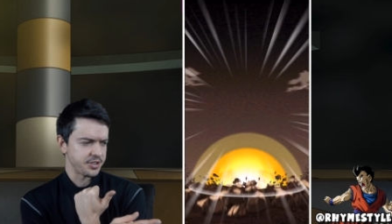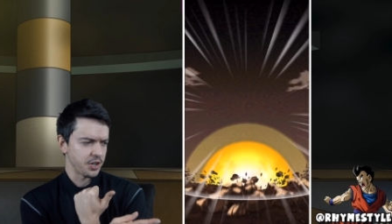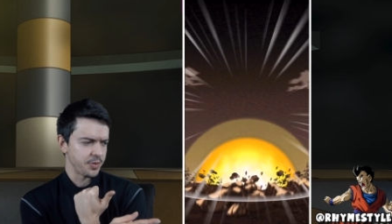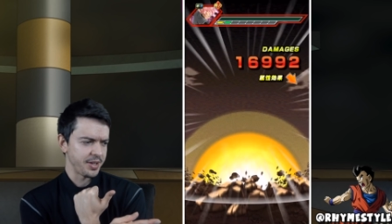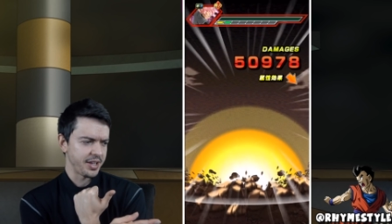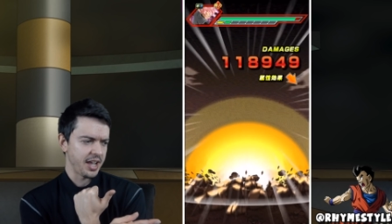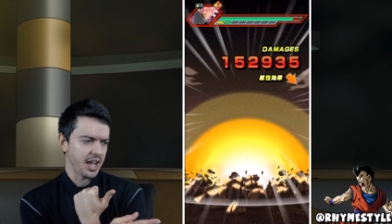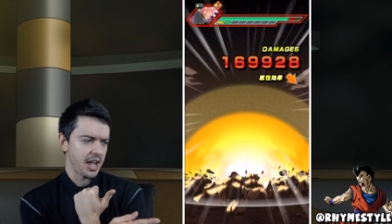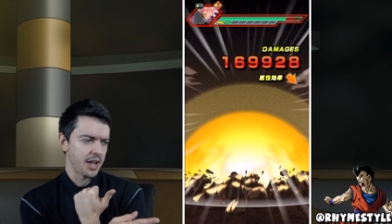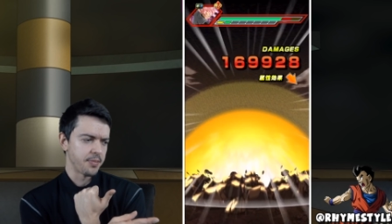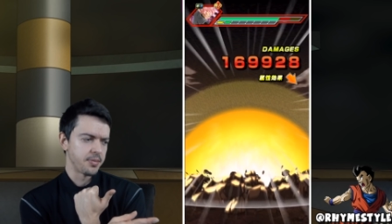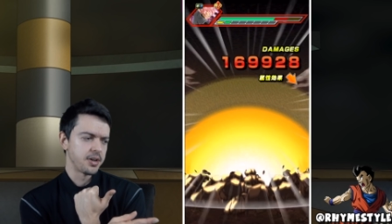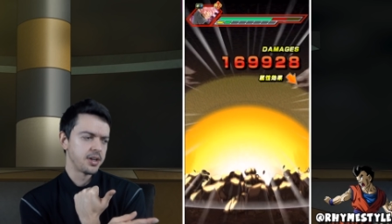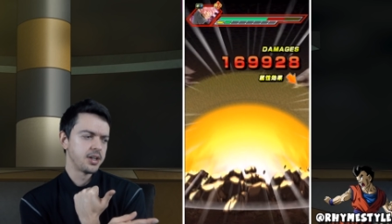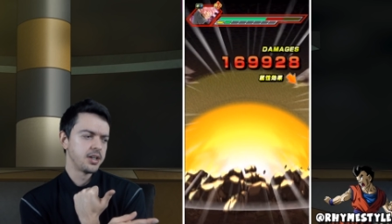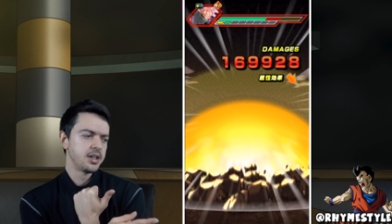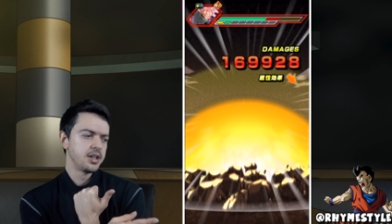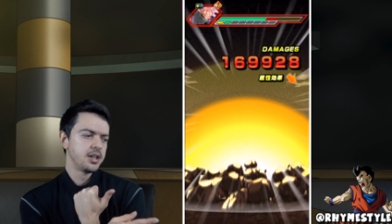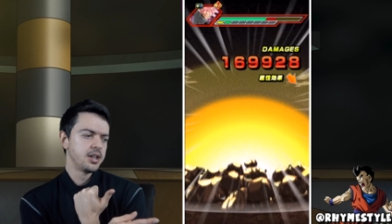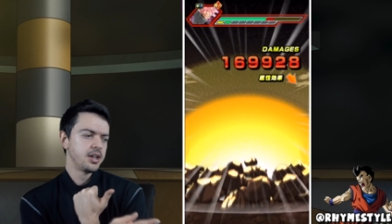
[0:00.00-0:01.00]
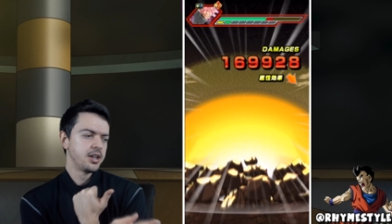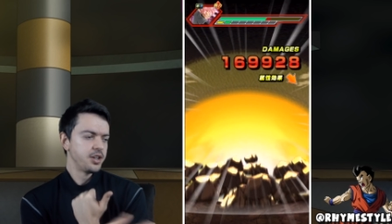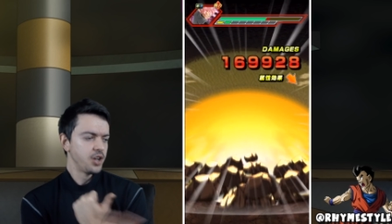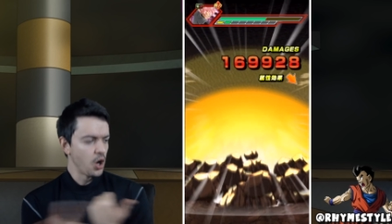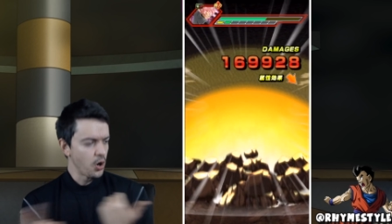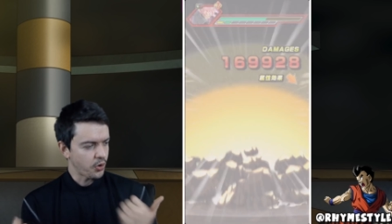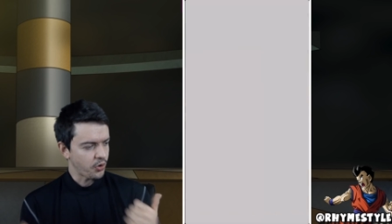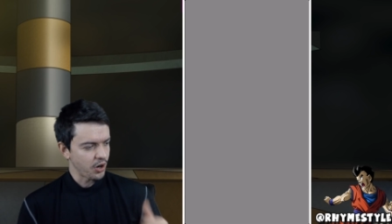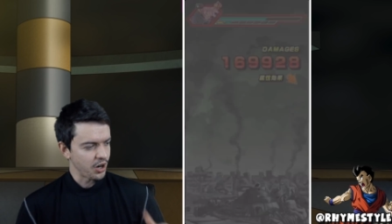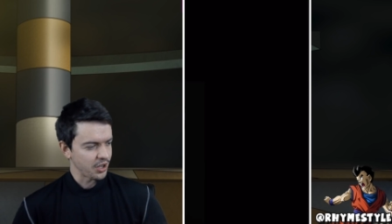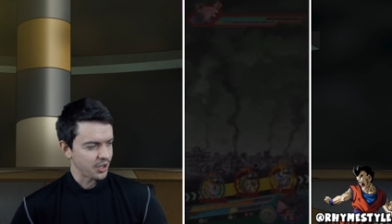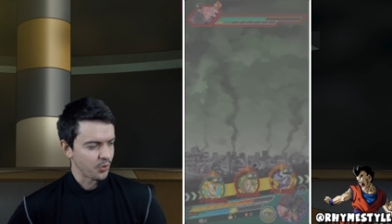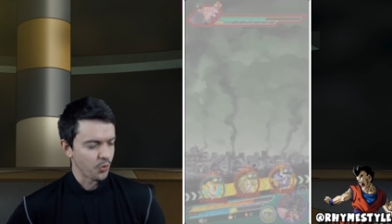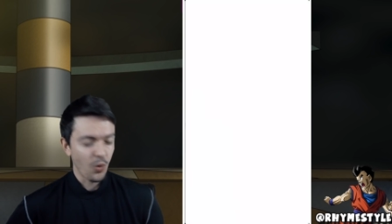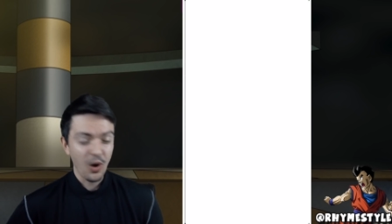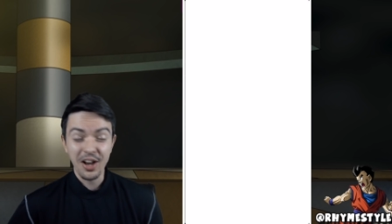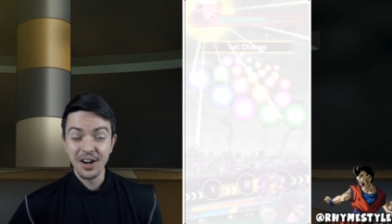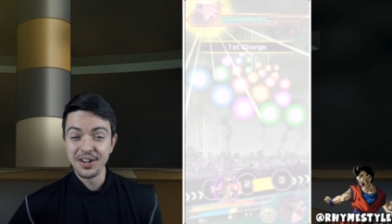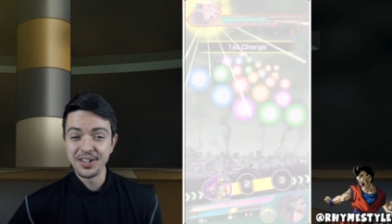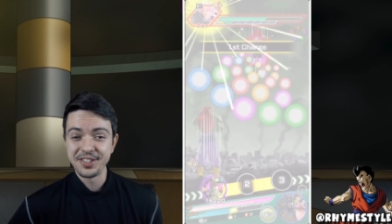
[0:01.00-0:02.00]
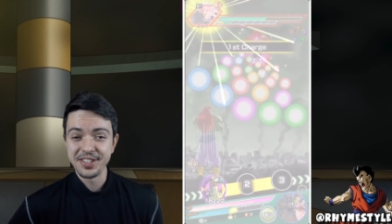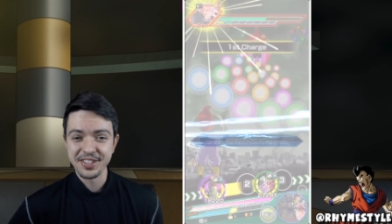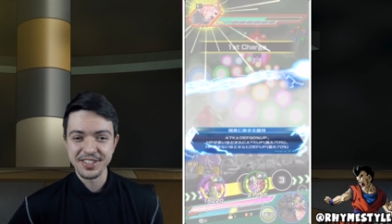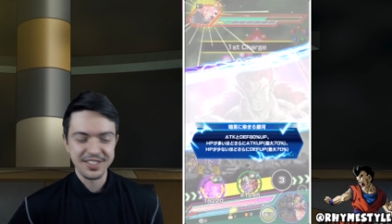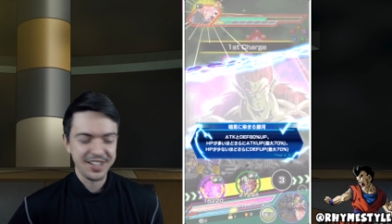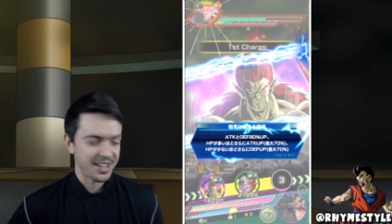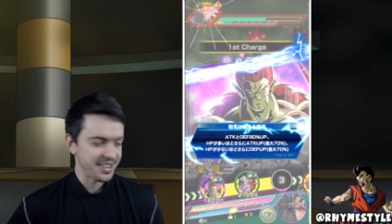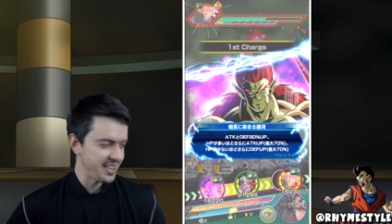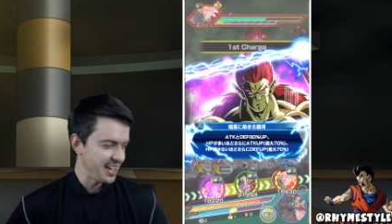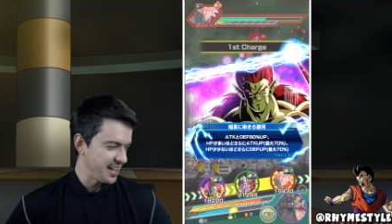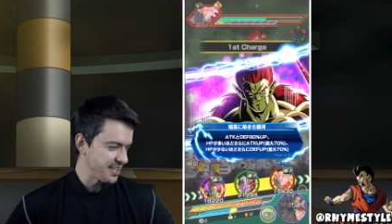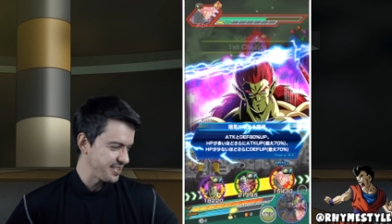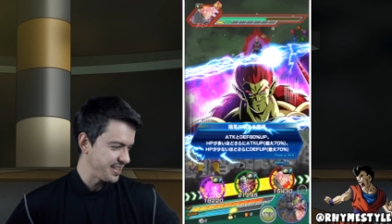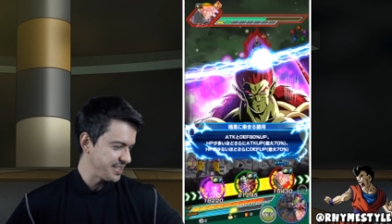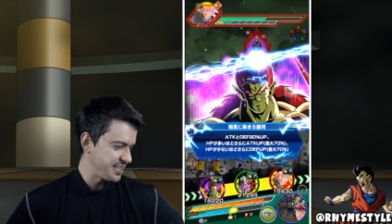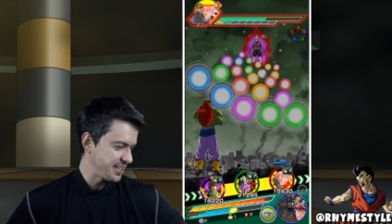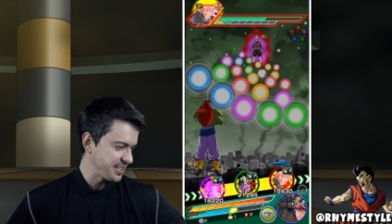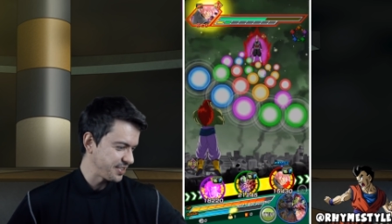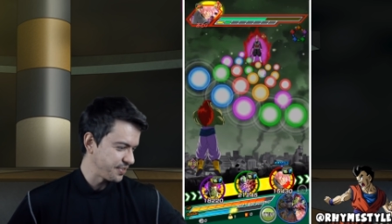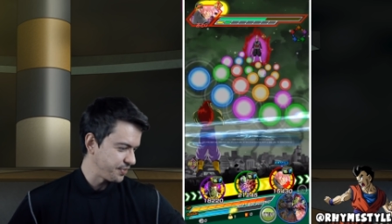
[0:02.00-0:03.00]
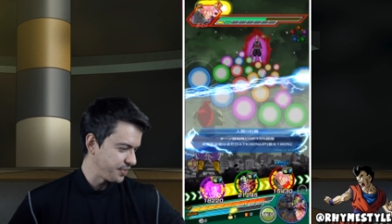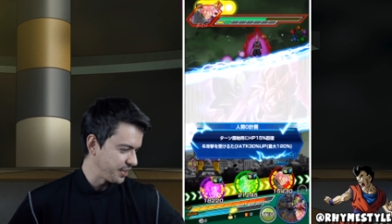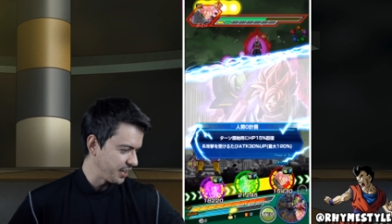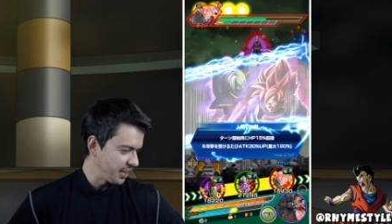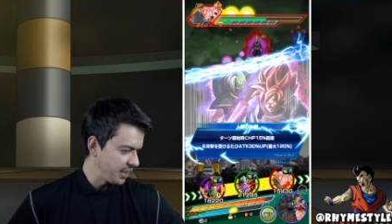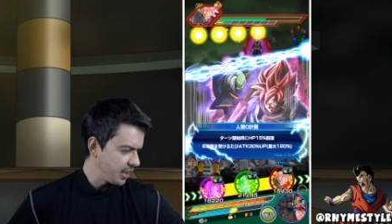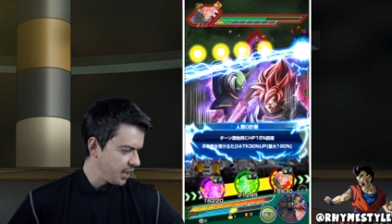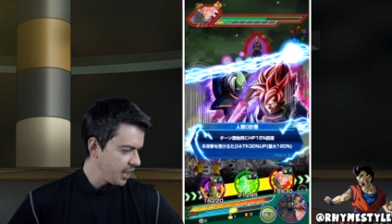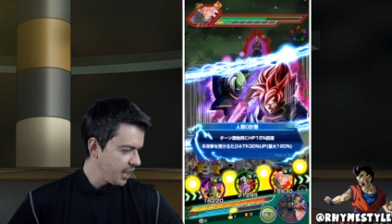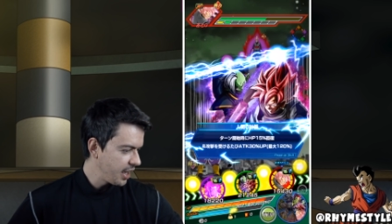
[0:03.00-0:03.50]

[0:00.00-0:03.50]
is going to be game. No critical, 169,000. That's actually funny.